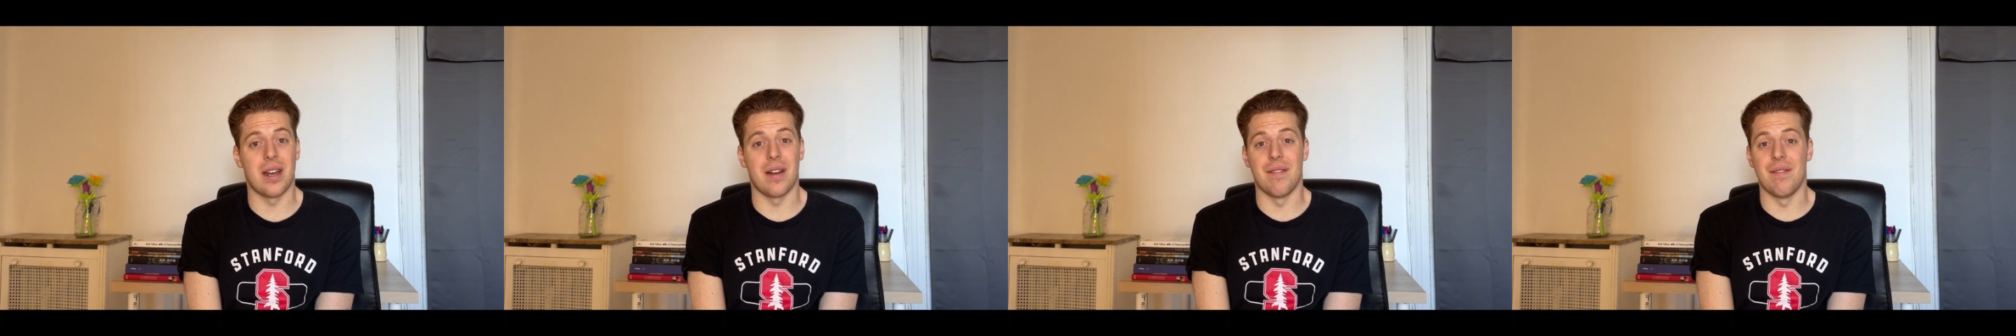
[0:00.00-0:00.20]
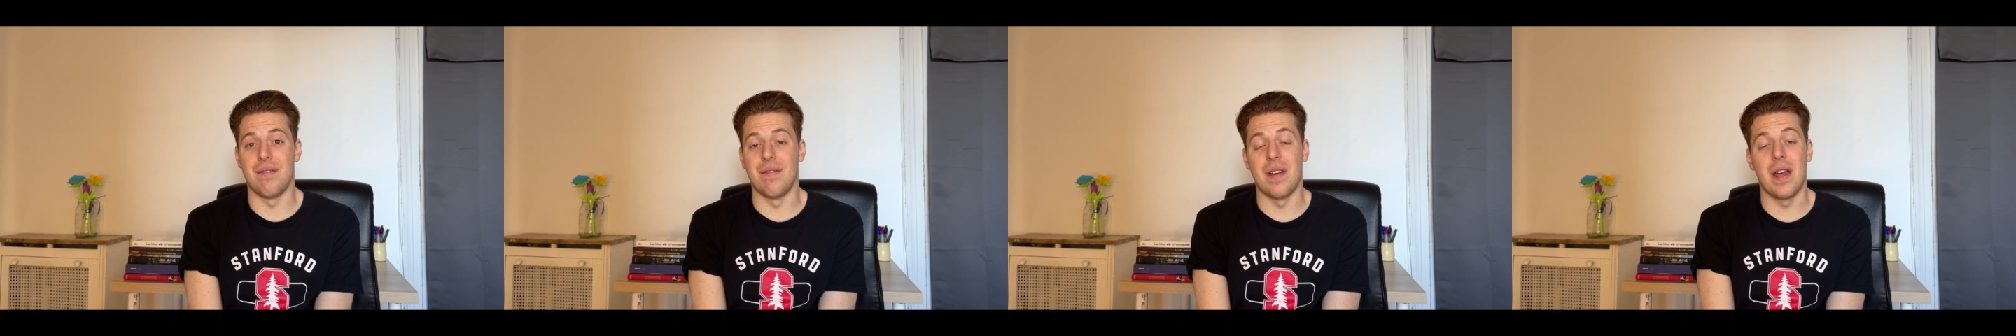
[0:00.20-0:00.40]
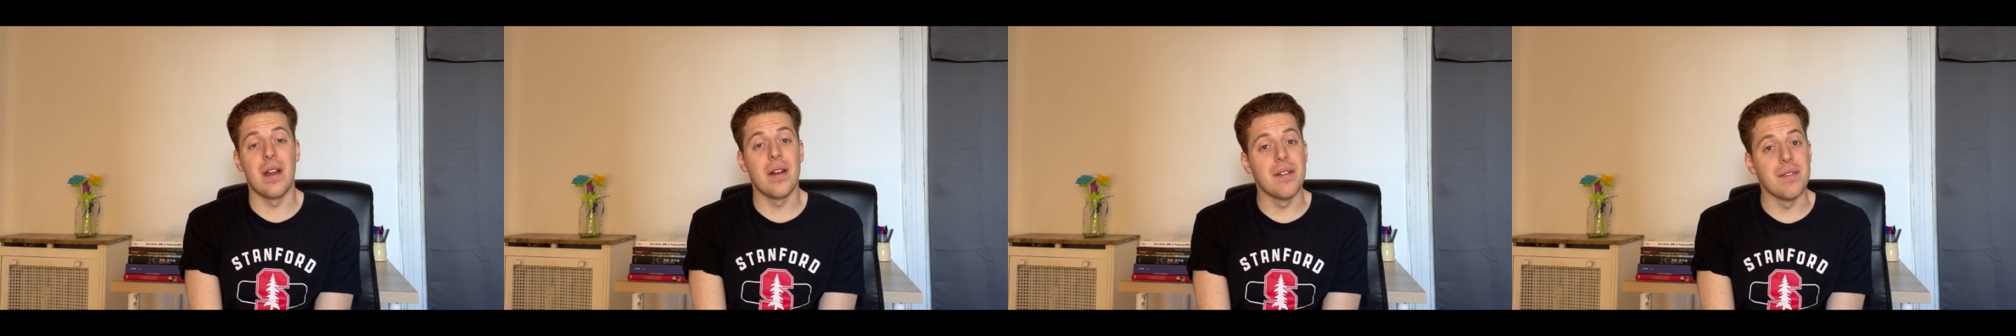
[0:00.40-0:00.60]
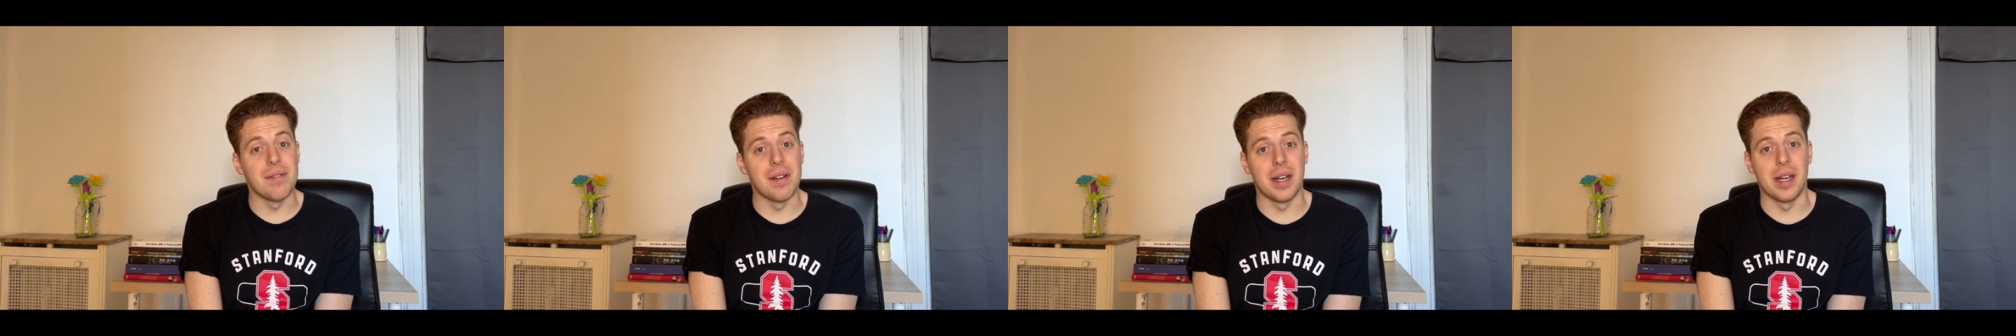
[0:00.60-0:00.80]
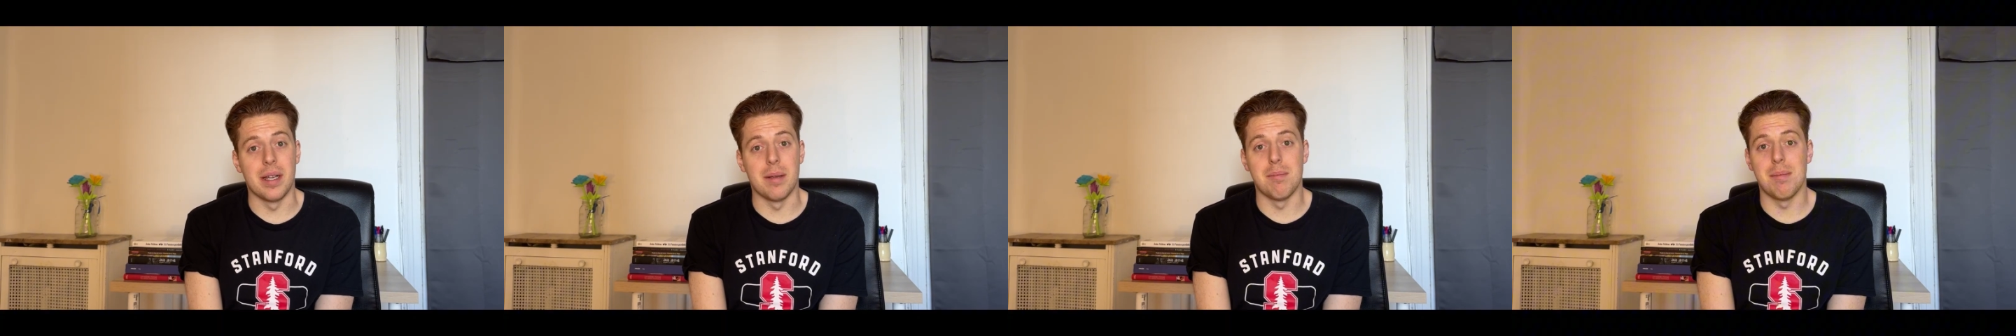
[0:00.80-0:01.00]
are very,
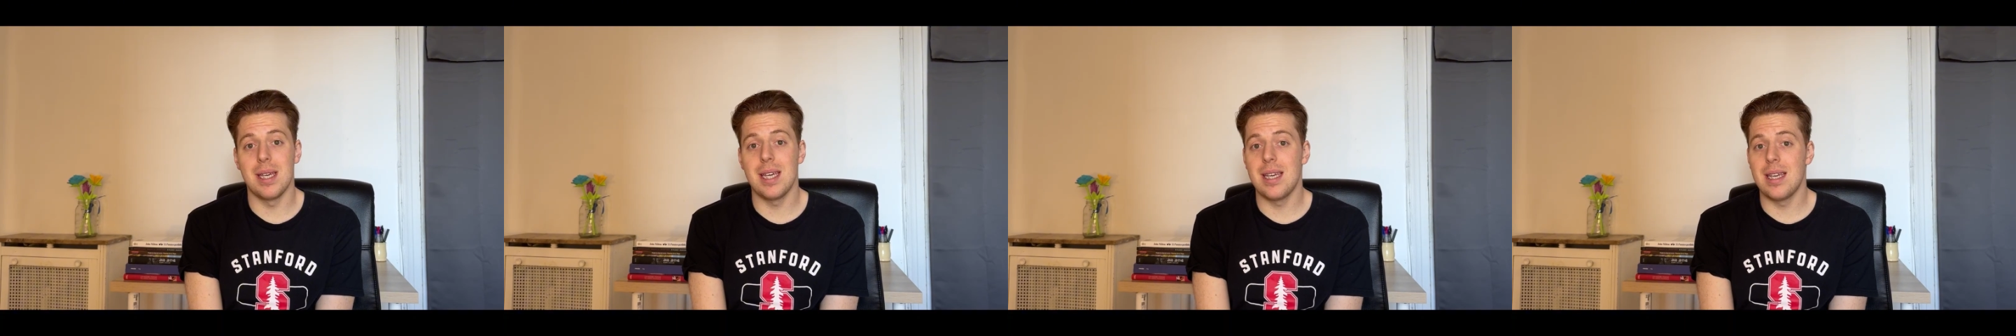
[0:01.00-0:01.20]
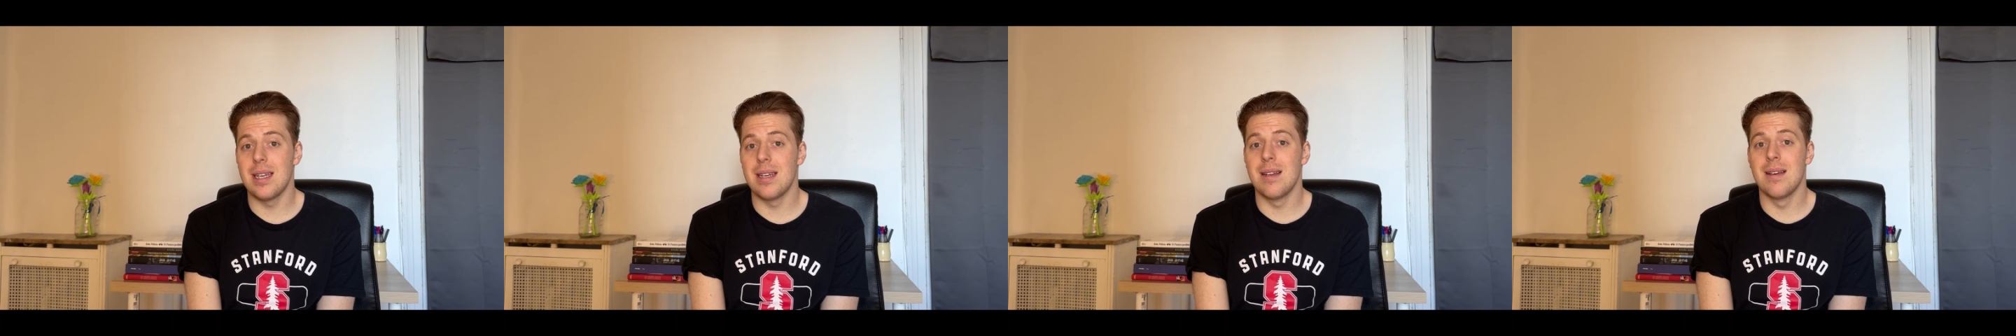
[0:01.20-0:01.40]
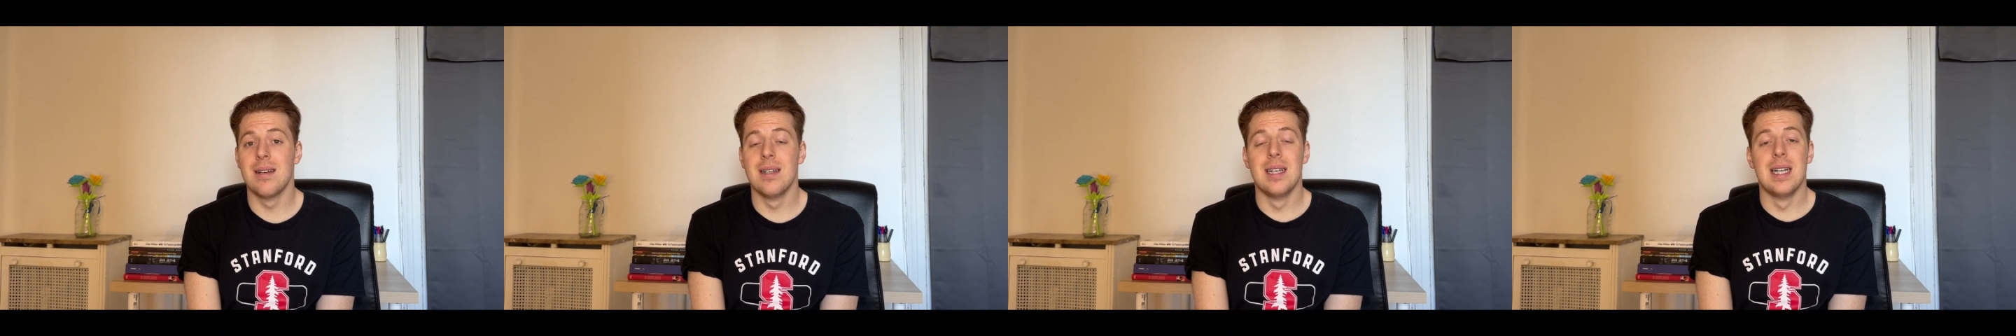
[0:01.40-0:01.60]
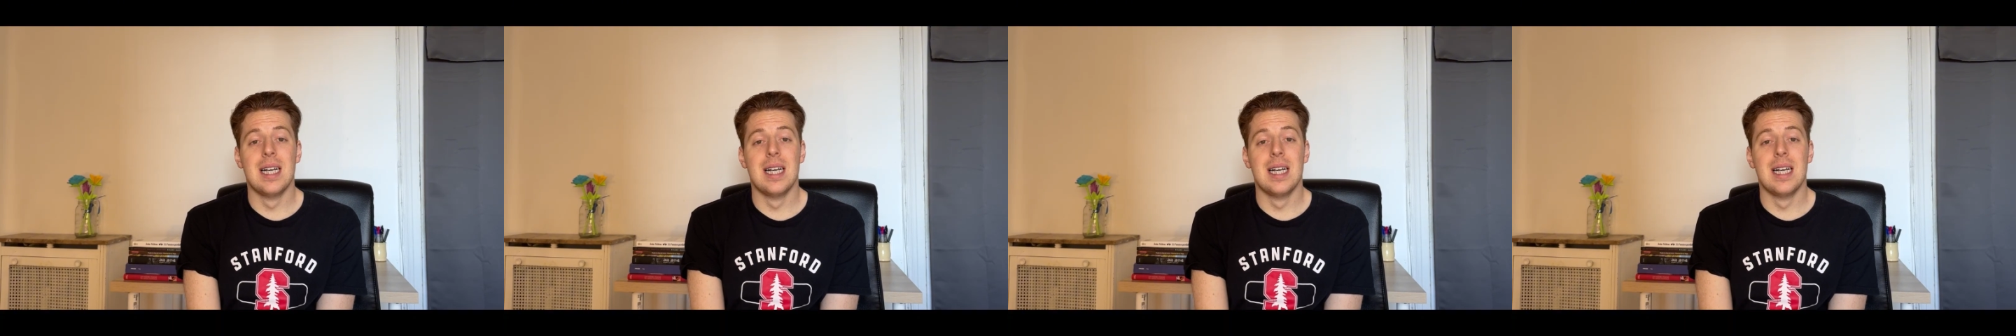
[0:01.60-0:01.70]
very mean.